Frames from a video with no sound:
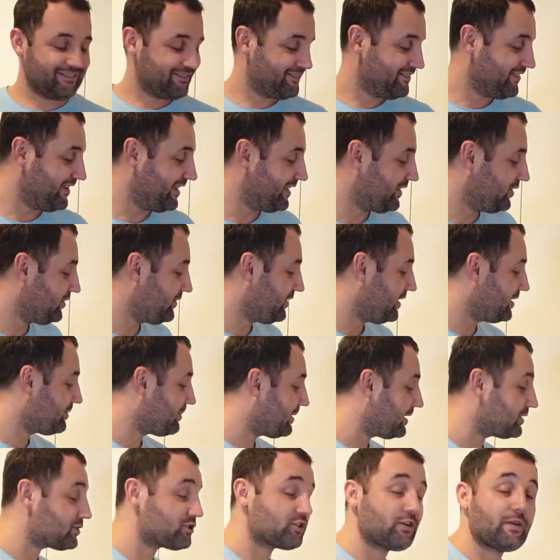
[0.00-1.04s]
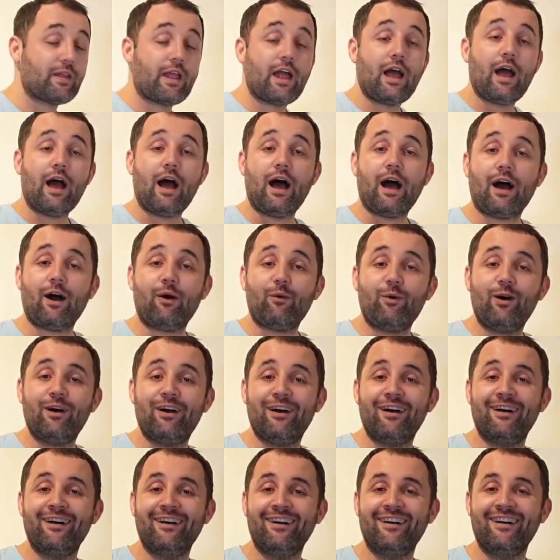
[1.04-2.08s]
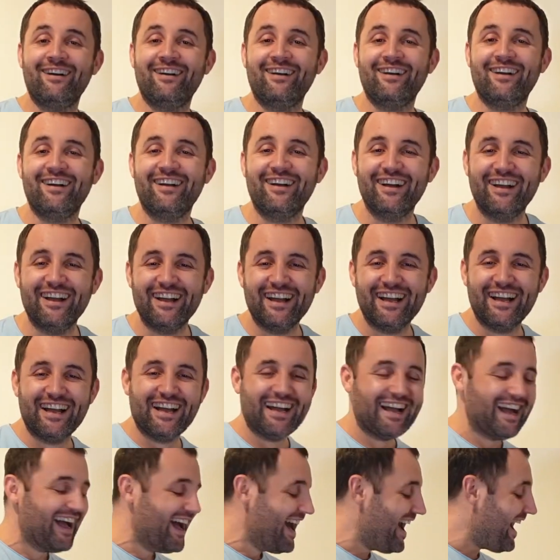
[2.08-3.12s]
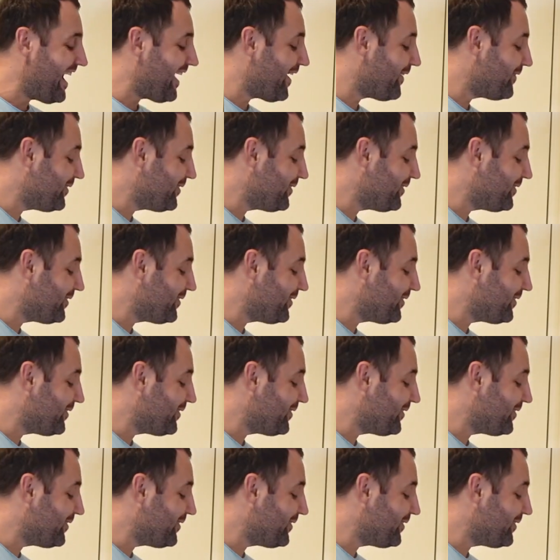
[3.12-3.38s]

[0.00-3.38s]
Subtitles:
Thank you very much. I